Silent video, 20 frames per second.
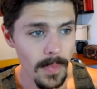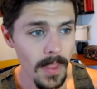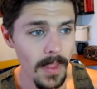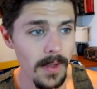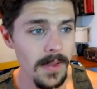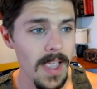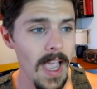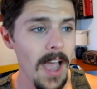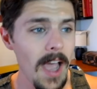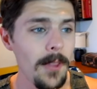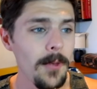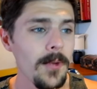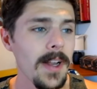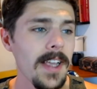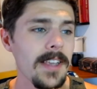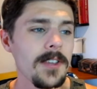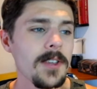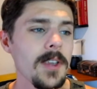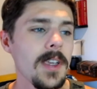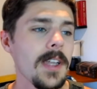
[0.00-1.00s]
Catherine
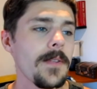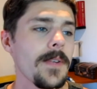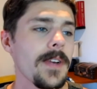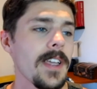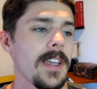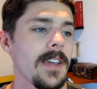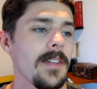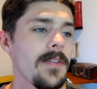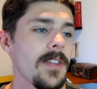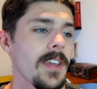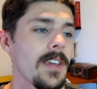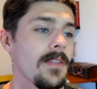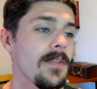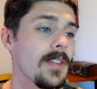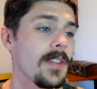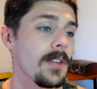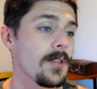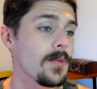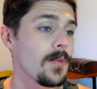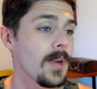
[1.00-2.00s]
asks Henry if he
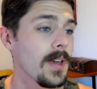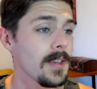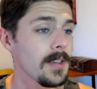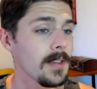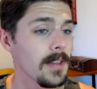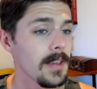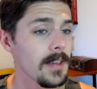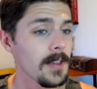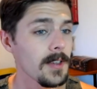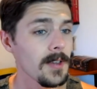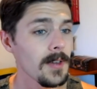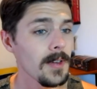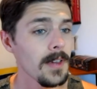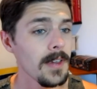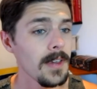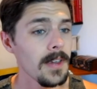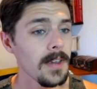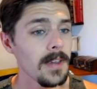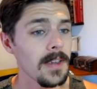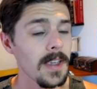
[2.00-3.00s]
feels restless.
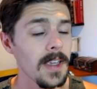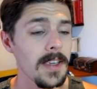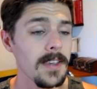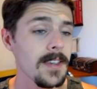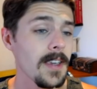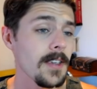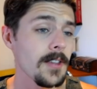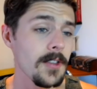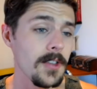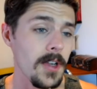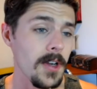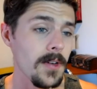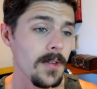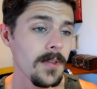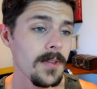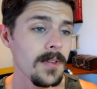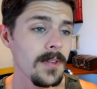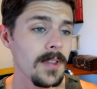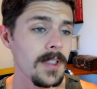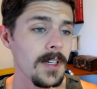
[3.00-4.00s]
He says
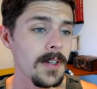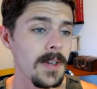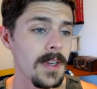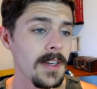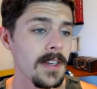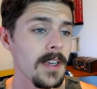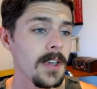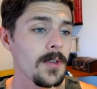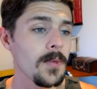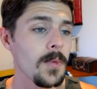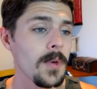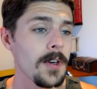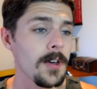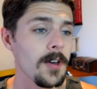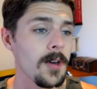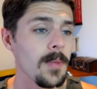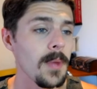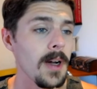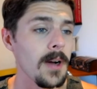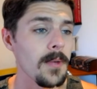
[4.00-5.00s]
no, though he does
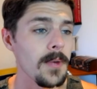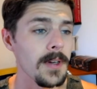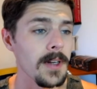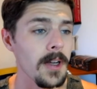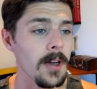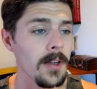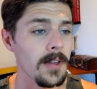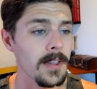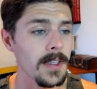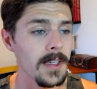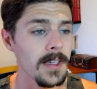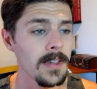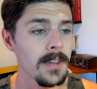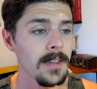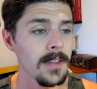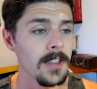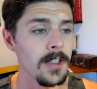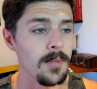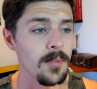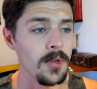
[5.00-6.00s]
wonder about Rinaldi,
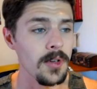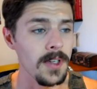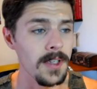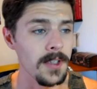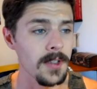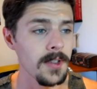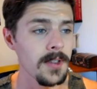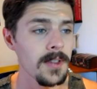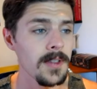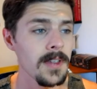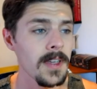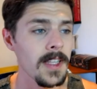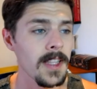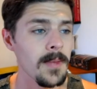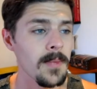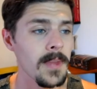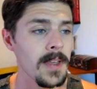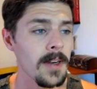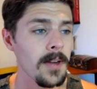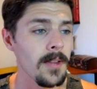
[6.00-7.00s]
the priest, and
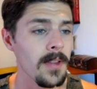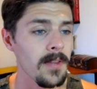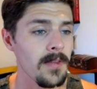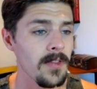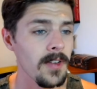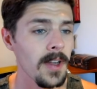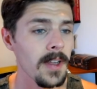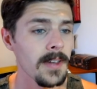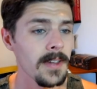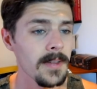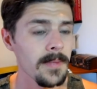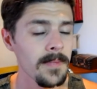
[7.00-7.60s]
the men on the front.